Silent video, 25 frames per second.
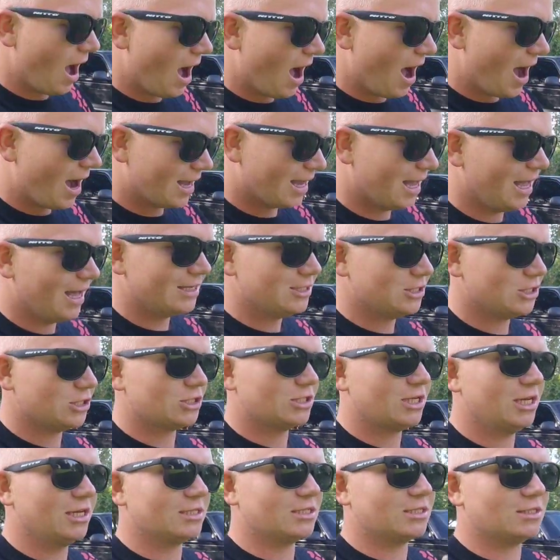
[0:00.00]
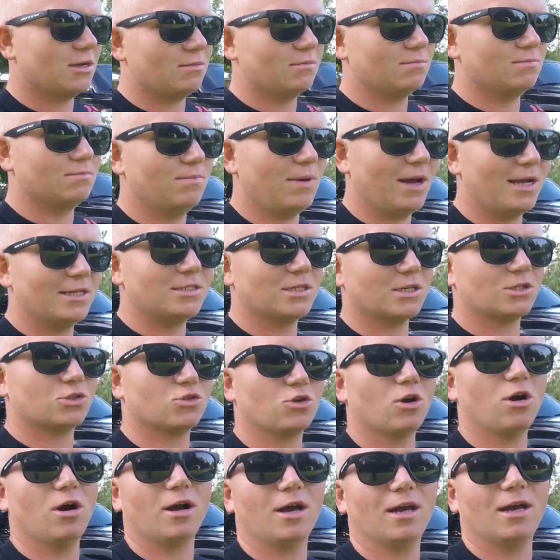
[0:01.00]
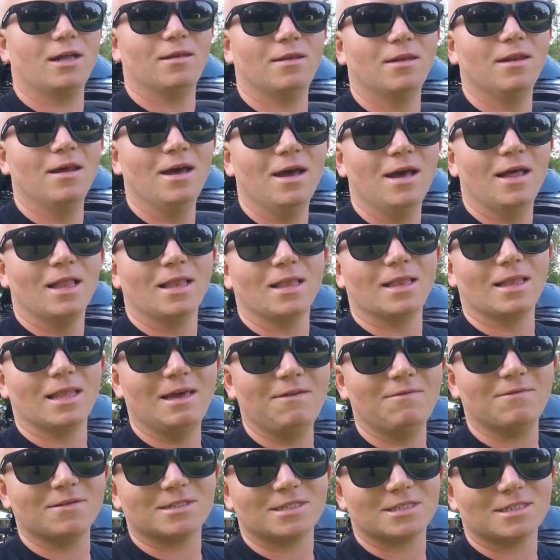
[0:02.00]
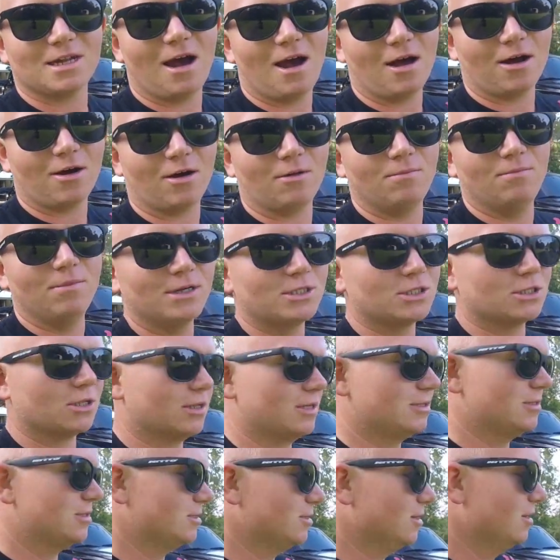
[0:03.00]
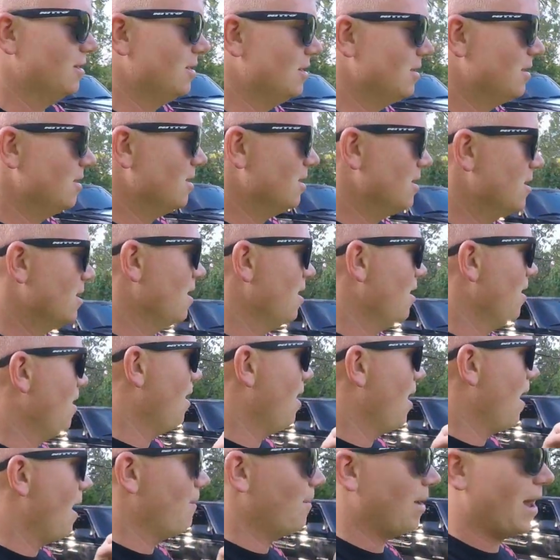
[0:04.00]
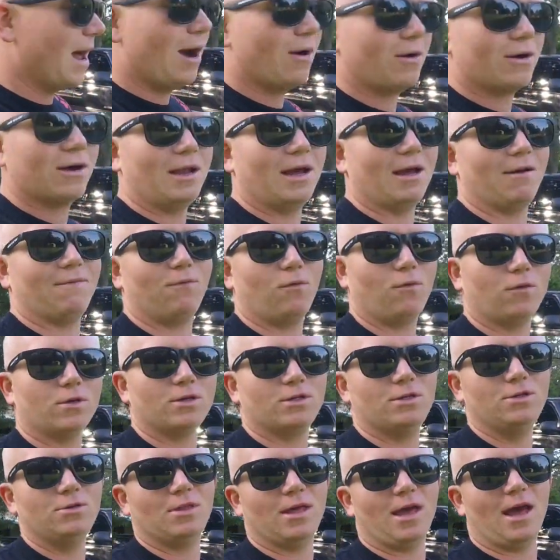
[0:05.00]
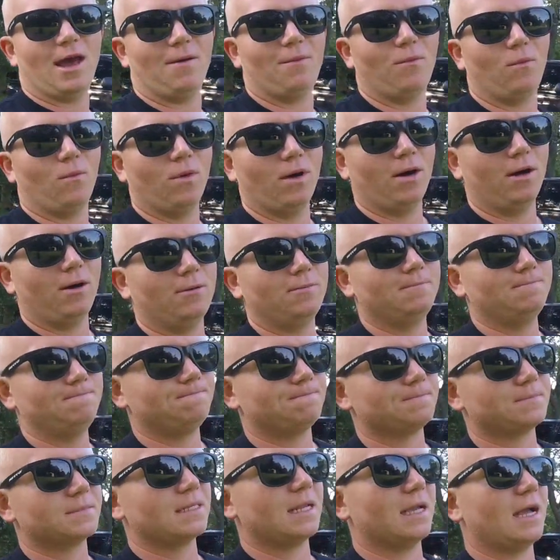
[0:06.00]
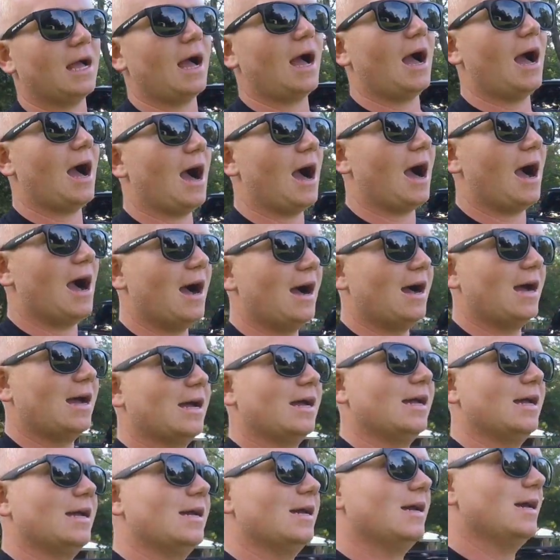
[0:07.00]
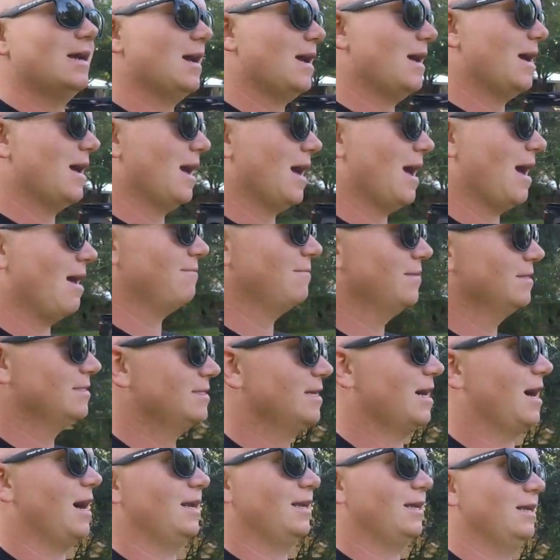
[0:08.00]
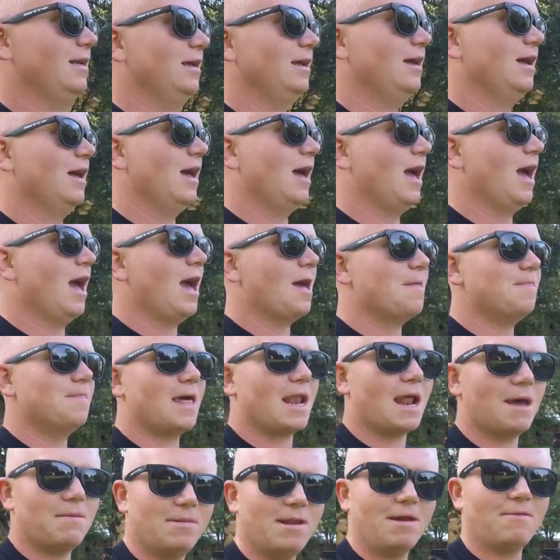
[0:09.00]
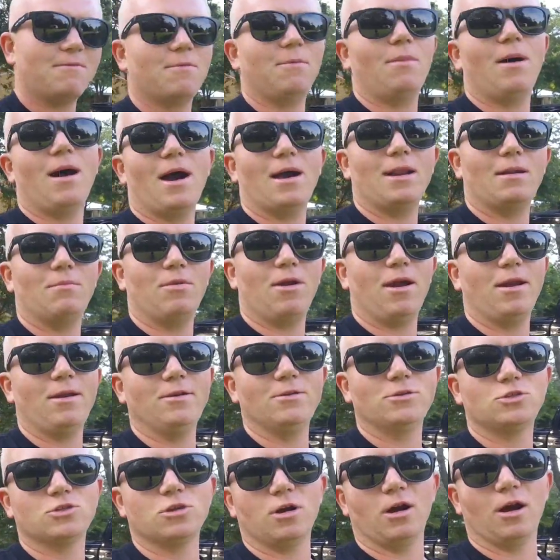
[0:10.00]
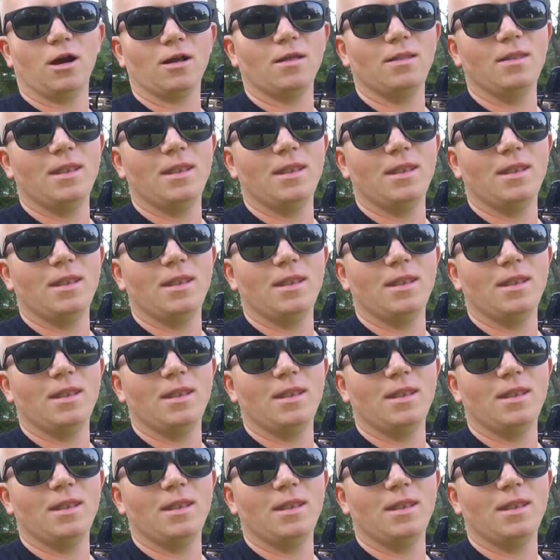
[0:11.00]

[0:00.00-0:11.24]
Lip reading: I can't just get some basic truck and leave it stock on Michelin's. But how can I afford to do that? Well, I have decided that I'm never buying a brand new truck.